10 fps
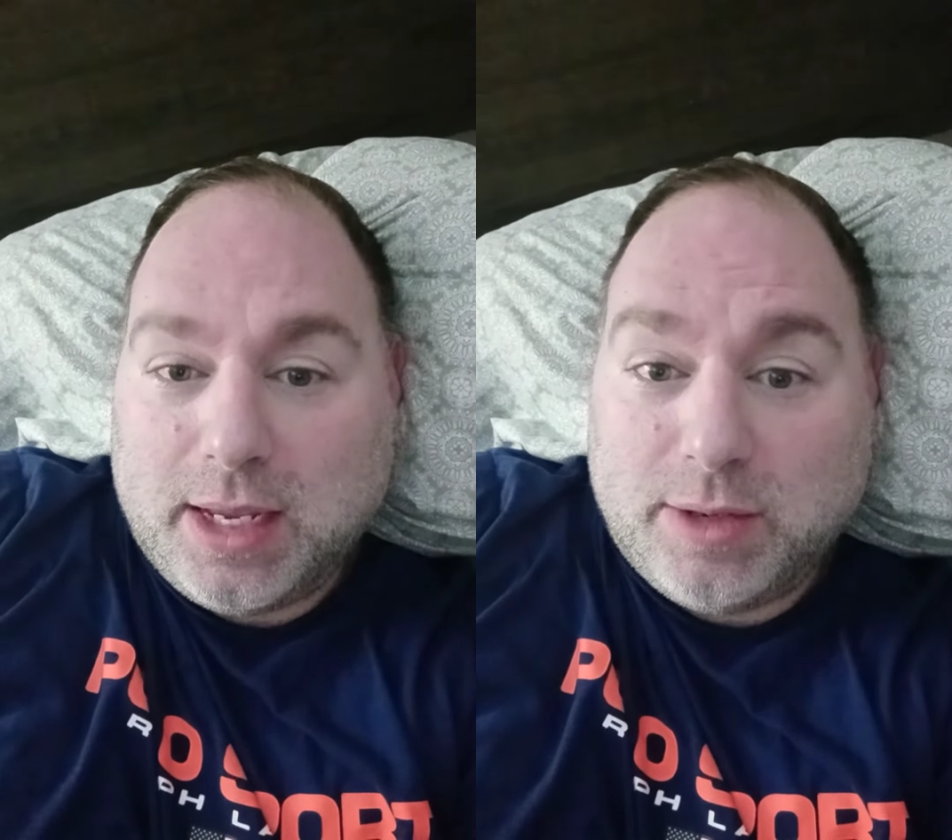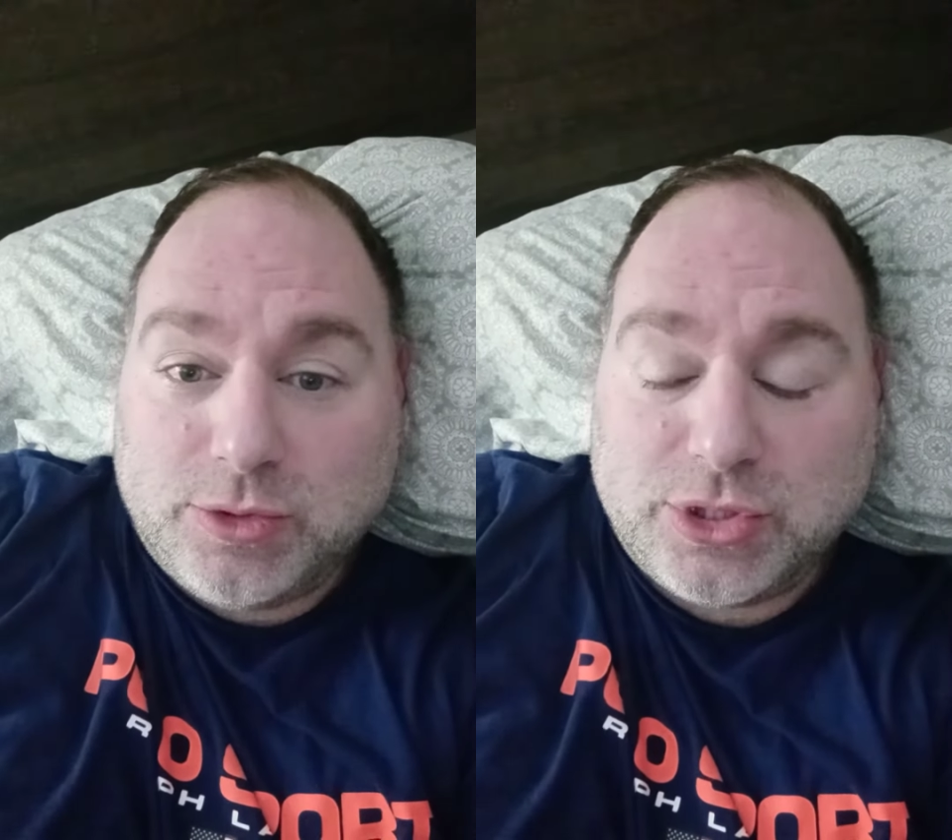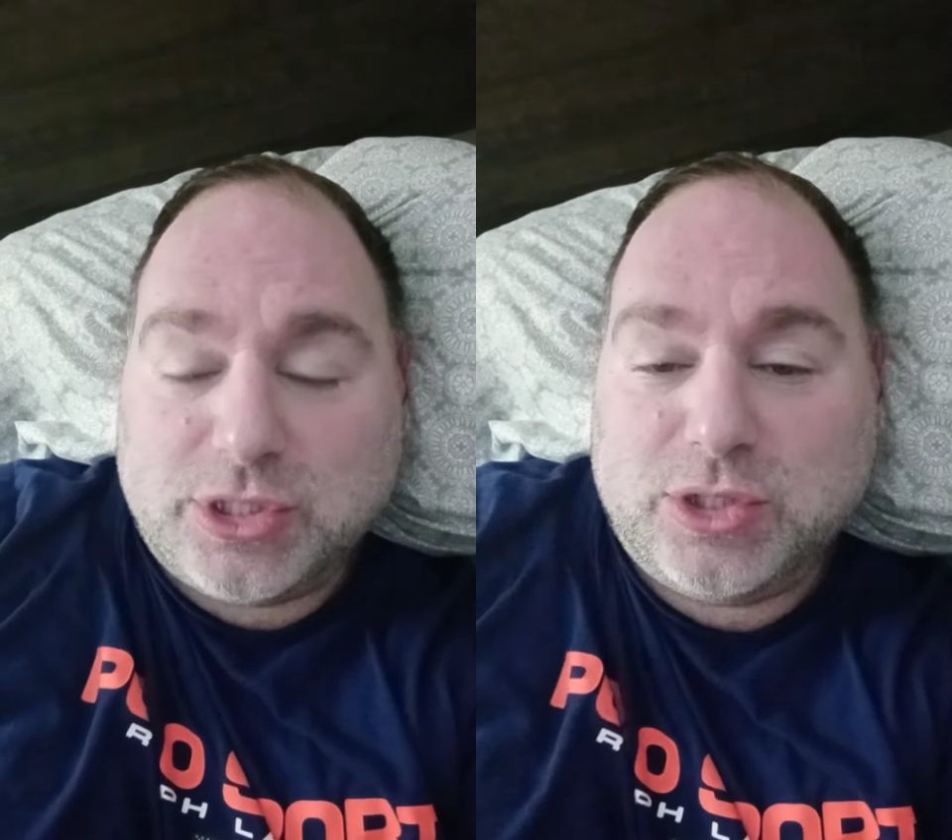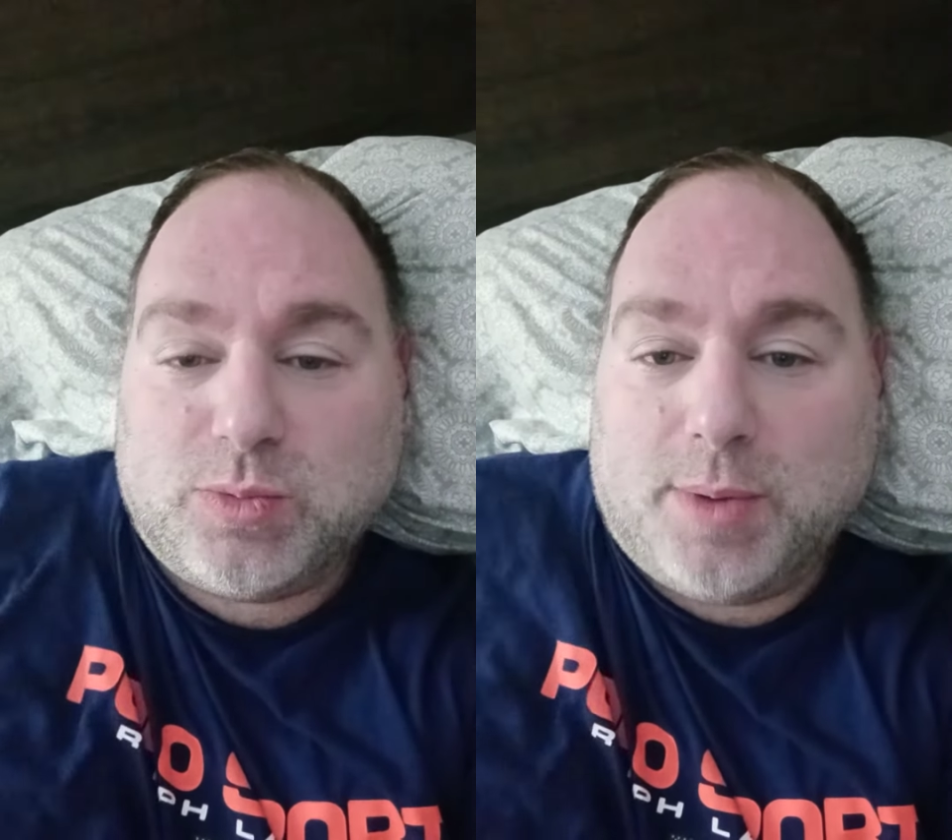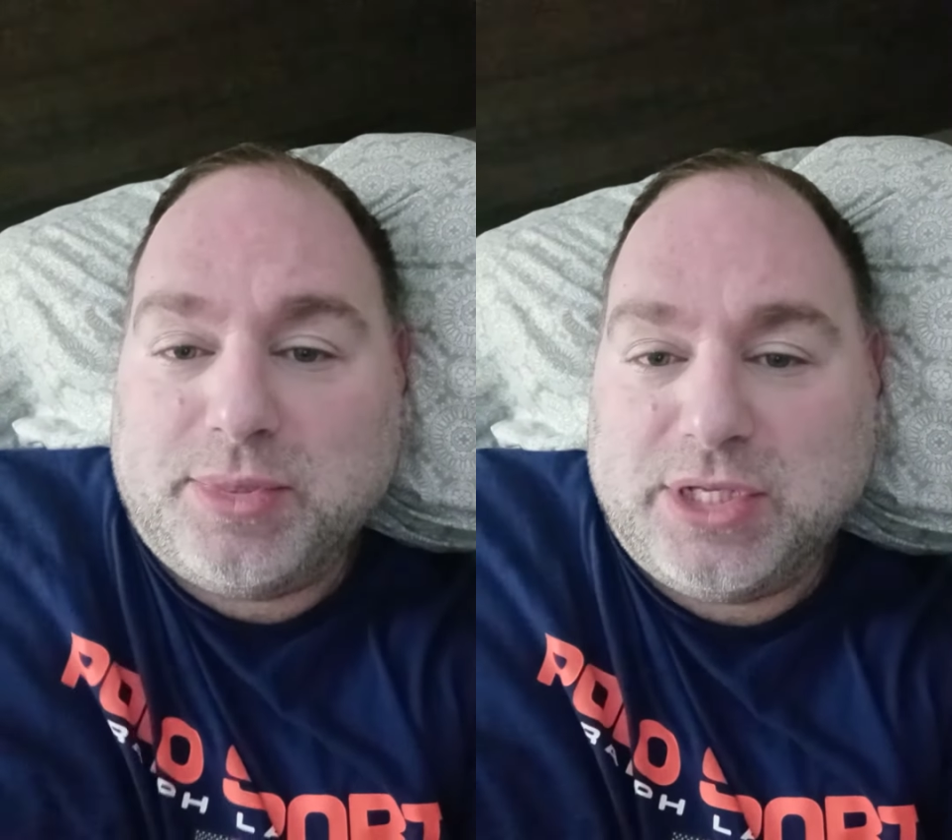and it was just this
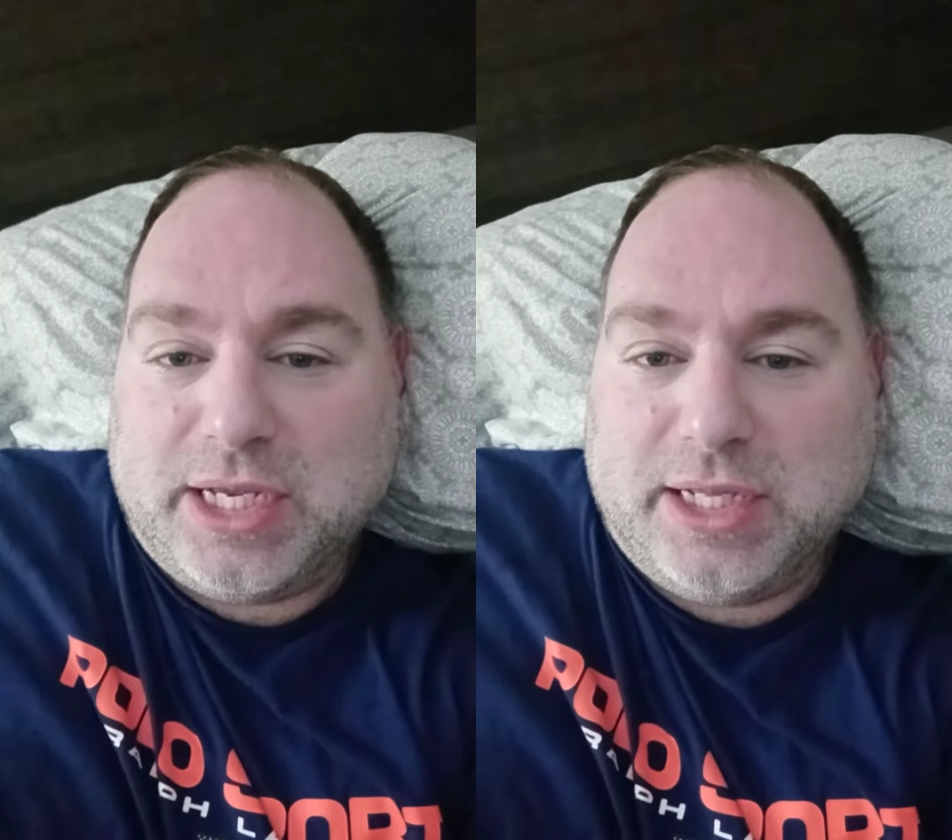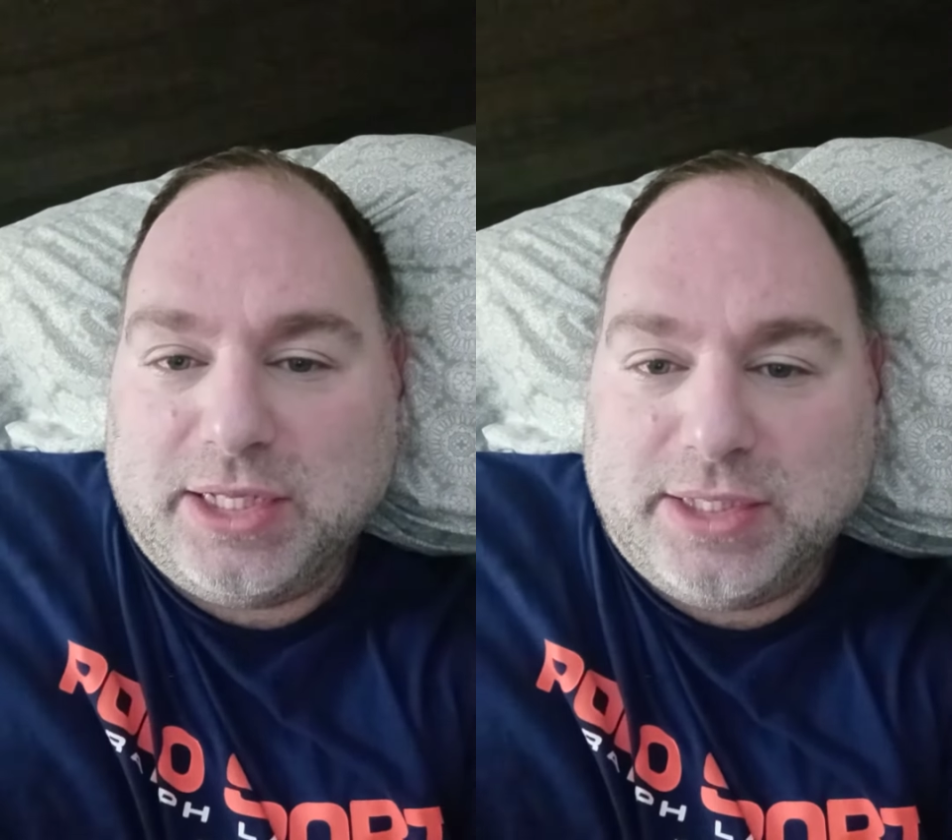one particular